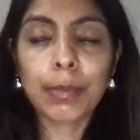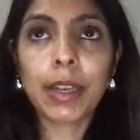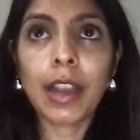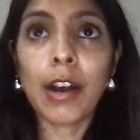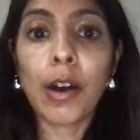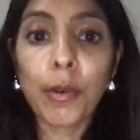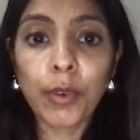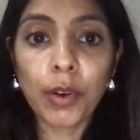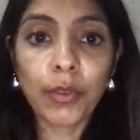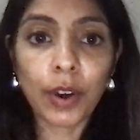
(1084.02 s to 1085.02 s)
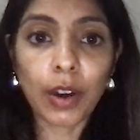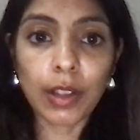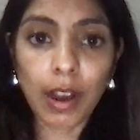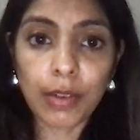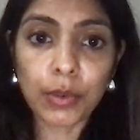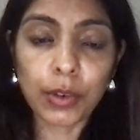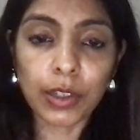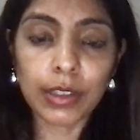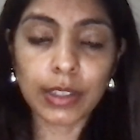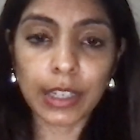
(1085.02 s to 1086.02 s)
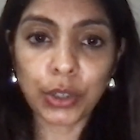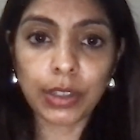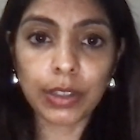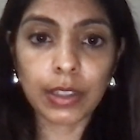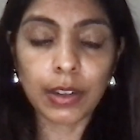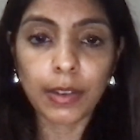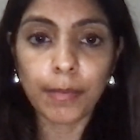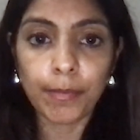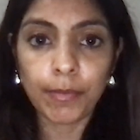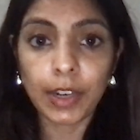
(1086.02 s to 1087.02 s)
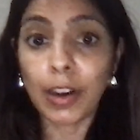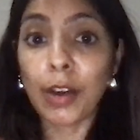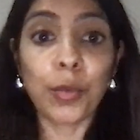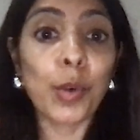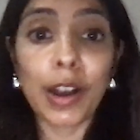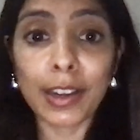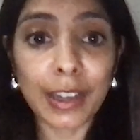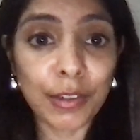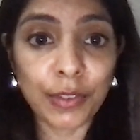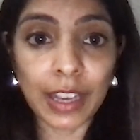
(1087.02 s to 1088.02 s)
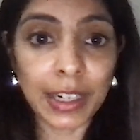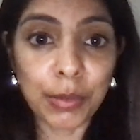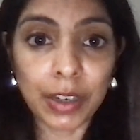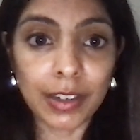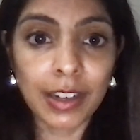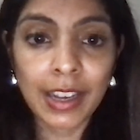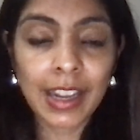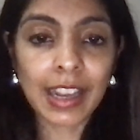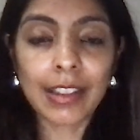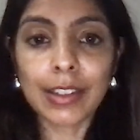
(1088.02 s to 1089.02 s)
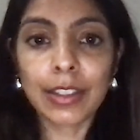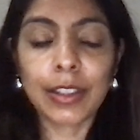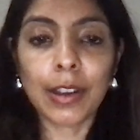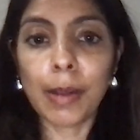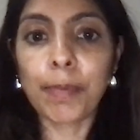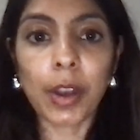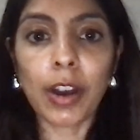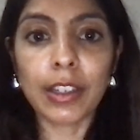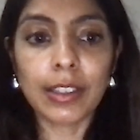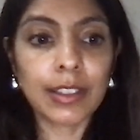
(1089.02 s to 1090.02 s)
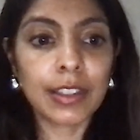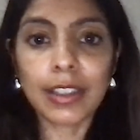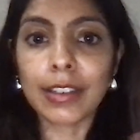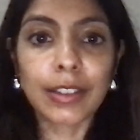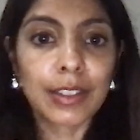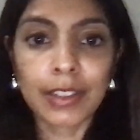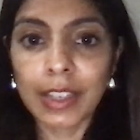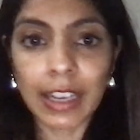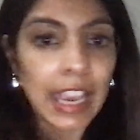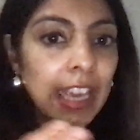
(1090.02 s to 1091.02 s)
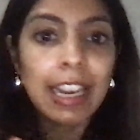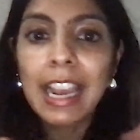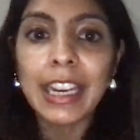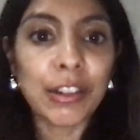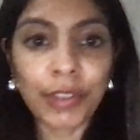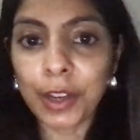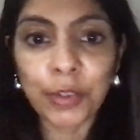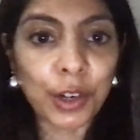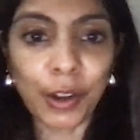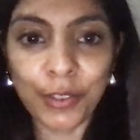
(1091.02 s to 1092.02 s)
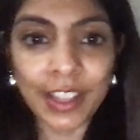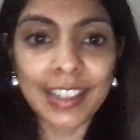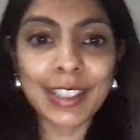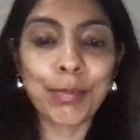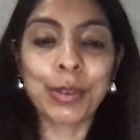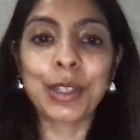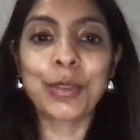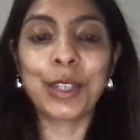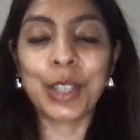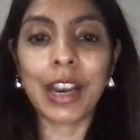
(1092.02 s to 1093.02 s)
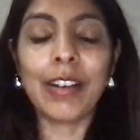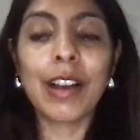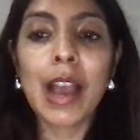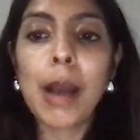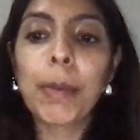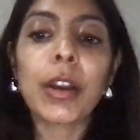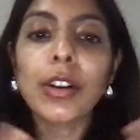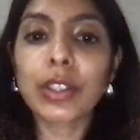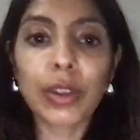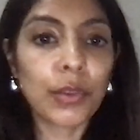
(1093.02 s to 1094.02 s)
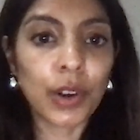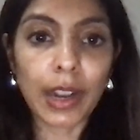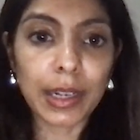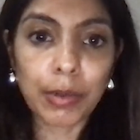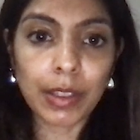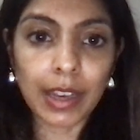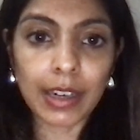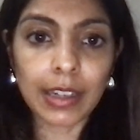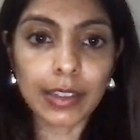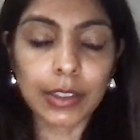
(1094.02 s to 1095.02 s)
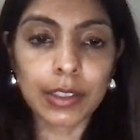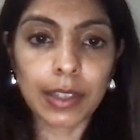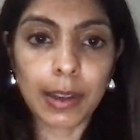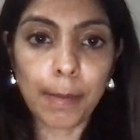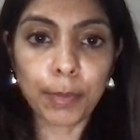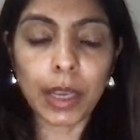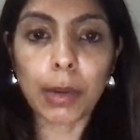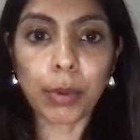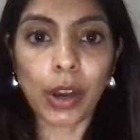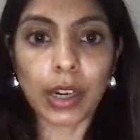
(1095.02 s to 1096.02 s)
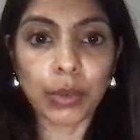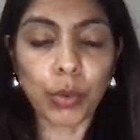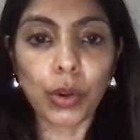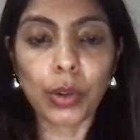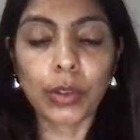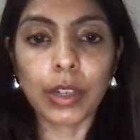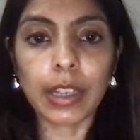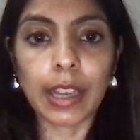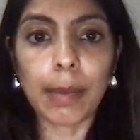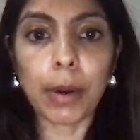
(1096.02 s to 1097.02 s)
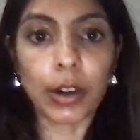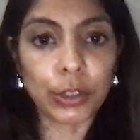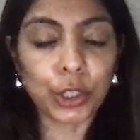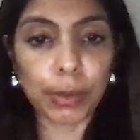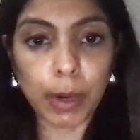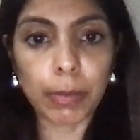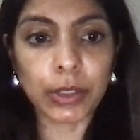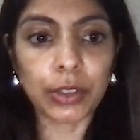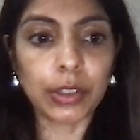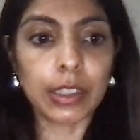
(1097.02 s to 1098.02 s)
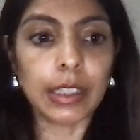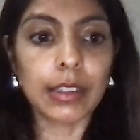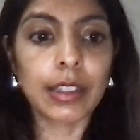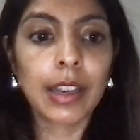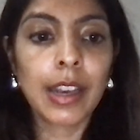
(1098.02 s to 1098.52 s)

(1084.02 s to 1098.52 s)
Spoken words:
been helpful for a lot of organizations to figure out. One, if anyone in this audience is in any flavor of this, please reach out. But also for anyone that is in a product role looking at partnership opportunities,